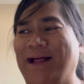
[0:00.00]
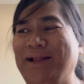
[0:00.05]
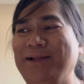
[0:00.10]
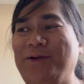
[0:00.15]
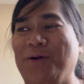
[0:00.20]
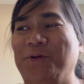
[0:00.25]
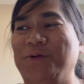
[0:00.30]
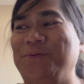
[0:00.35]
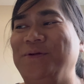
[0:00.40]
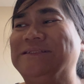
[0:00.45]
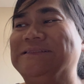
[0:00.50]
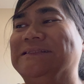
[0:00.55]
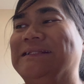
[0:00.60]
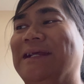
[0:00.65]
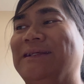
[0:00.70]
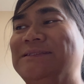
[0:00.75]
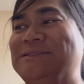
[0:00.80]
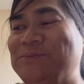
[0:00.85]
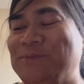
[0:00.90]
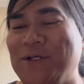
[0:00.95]
I'll go to his
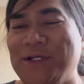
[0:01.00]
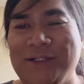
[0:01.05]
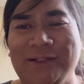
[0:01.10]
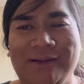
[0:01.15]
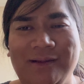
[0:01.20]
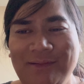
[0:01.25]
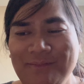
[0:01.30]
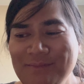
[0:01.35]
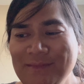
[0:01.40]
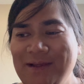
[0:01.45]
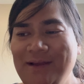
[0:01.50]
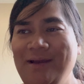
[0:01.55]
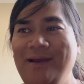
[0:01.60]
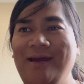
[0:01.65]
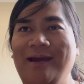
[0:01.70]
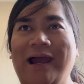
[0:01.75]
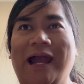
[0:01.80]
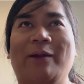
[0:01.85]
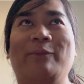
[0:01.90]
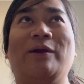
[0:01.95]
next one.
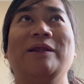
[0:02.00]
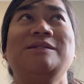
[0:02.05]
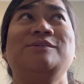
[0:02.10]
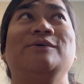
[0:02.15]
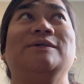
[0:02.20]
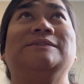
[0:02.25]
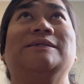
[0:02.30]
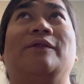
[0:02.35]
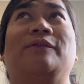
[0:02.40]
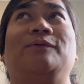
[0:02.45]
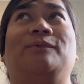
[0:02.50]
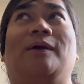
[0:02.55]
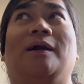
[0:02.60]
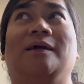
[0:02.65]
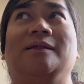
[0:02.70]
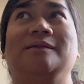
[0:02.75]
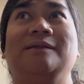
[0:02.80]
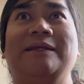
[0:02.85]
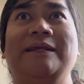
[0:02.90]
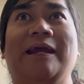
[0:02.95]
I went to his other
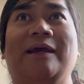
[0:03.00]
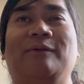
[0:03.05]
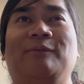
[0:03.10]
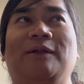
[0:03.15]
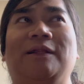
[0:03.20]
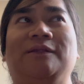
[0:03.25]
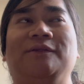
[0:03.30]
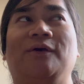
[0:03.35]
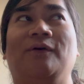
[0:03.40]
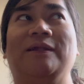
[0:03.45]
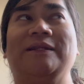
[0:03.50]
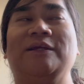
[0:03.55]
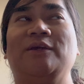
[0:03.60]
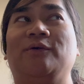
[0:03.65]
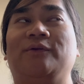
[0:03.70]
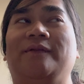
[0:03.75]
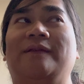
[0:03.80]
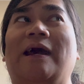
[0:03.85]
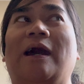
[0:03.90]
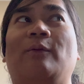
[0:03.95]
one. He, well, no, I didn't
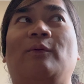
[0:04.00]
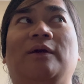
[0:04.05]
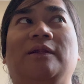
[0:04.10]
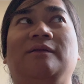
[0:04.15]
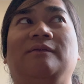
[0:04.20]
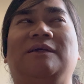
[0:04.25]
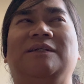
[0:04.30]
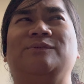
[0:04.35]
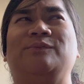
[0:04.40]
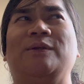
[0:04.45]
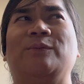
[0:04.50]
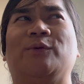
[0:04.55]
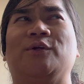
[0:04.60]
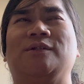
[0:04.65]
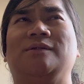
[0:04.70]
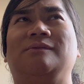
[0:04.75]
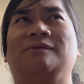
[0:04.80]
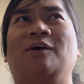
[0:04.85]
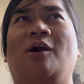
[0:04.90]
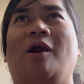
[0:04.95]
go to that one because we
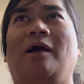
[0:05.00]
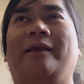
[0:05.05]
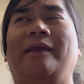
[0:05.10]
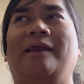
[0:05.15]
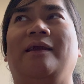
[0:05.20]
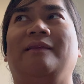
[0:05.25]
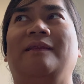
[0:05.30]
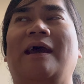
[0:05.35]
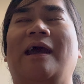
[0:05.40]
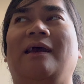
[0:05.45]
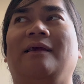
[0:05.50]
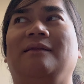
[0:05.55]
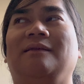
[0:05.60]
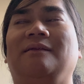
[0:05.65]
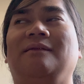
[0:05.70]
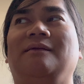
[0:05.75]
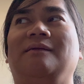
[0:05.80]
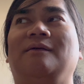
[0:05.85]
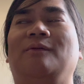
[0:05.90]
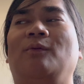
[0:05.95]
weren't talking that
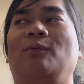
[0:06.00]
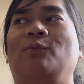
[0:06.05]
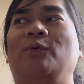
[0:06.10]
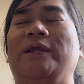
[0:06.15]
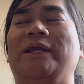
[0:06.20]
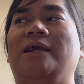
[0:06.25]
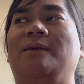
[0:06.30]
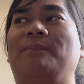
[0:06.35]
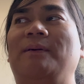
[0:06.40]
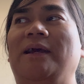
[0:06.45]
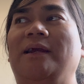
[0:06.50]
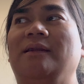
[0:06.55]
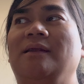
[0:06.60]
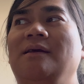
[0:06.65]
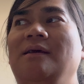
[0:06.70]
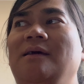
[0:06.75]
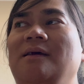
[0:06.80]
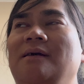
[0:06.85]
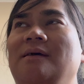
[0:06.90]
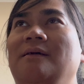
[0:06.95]
week, but
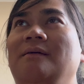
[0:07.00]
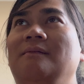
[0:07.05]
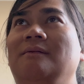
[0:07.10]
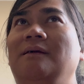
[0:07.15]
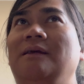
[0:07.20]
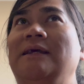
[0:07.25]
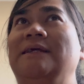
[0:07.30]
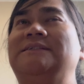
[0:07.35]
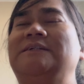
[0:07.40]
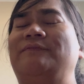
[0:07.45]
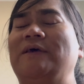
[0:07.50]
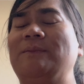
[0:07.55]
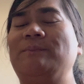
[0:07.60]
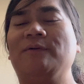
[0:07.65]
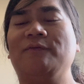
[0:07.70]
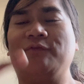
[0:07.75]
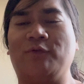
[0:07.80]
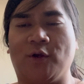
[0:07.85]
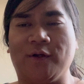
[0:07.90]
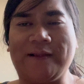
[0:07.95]
his event
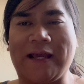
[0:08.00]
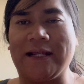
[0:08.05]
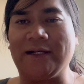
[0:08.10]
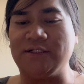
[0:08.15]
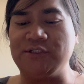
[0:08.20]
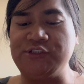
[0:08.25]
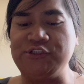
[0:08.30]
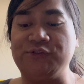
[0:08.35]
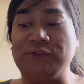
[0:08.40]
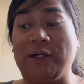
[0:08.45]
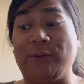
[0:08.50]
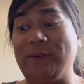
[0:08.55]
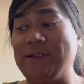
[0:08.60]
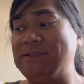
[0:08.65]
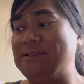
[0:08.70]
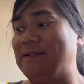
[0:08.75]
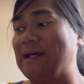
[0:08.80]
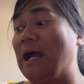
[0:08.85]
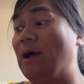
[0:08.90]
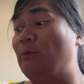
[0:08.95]
before that in June, I went
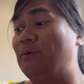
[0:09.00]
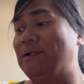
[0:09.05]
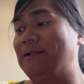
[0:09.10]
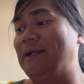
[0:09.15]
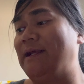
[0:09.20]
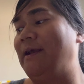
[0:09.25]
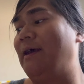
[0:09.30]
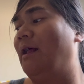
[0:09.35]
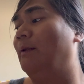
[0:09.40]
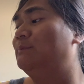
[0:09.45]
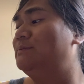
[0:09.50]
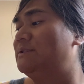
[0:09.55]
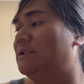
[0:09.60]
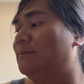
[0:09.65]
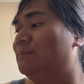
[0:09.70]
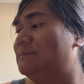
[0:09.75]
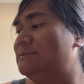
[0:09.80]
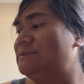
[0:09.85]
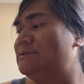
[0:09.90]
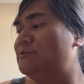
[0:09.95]
to that one and I helped
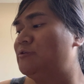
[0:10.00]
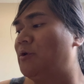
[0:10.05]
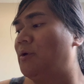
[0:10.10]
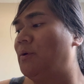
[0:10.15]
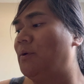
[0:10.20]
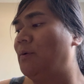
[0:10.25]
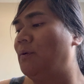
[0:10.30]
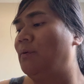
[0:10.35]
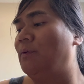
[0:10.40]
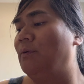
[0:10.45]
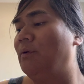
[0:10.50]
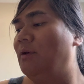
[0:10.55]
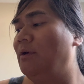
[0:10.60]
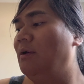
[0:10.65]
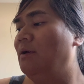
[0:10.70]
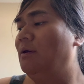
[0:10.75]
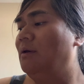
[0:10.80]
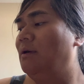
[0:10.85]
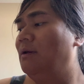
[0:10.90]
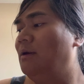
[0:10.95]
him, so...
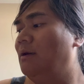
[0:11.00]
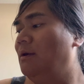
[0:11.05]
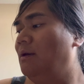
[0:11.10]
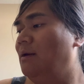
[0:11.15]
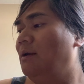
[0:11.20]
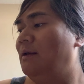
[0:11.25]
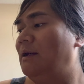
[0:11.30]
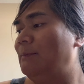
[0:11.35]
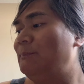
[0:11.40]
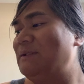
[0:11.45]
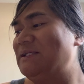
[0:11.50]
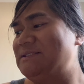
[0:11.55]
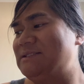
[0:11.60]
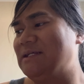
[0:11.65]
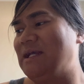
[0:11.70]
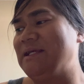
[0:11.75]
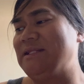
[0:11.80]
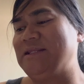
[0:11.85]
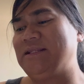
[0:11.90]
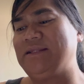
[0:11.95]
Plus,
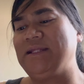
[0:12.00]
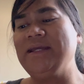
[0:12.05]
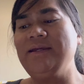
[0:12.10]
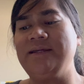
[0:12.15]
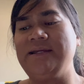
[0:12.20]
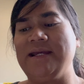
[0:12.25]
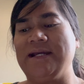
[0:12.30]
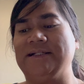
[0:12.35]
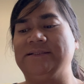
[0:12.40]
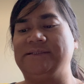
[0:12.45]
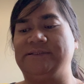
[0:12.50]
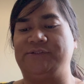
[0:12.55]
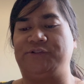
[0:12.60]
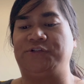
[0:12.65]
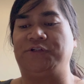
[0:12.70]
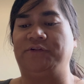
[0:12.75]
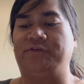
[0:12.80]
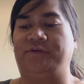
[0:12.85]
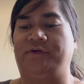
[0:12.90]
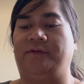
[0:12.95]
I think he has his
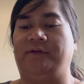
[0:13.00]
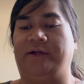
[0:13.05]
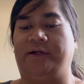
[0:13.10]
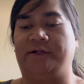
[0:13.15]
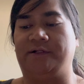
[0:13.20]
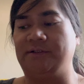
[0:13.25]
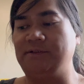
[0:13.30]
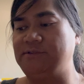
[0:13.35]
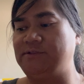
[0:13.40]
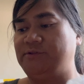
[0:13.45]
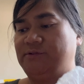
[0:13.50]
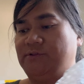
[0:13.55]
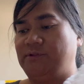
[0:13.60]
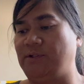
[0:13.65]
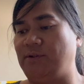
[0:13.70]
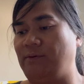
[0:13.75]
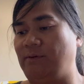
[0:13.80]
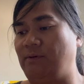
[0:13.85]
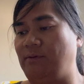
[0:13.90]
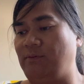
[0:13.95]
girlfriend there,
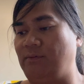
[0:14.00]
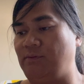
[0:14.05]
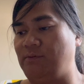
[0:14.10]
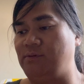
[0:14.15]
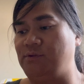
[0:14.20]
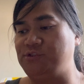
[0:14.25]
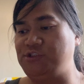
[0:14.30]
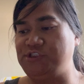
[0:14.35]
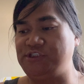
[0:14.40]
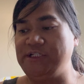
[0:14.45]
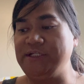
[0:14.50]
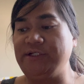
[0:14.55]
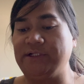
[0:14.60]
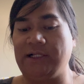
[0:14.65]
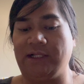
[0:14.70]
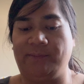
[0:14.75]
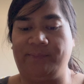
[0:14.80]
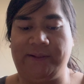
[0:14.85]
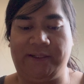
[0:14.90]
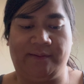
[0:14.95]
so she could
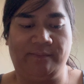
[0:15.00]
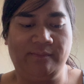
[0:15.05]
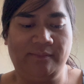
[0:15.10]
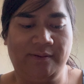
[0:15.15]
help him.